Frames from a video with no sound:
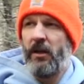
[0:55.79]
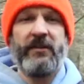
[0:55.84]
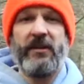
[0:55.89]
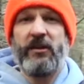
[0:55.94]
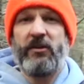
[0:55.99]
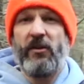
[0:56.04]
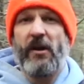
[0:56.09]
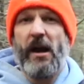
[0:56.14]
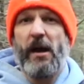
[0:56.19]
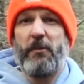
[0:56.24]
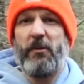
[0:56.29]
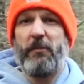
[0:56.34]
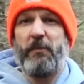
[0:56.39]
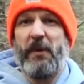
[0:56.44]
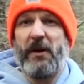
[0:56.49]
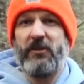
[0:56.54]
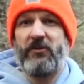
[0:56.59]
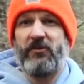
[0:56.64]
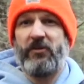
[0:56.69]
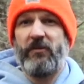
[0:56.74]
Did grab a
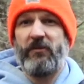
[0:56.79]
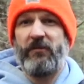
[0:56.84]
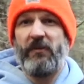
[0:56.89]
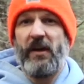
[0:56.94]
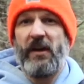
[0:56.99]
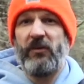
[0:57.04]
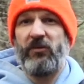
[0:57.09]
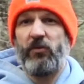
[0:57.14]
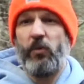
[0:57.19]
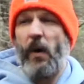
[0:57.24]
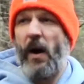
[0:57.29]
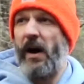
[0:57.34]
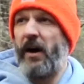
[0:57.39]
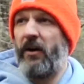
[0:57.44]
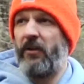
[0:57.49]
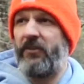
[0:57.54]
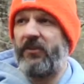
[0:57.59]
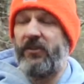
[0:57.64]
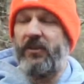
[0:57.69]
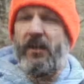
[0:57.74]
bunch of nice
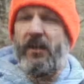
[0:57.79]
wilds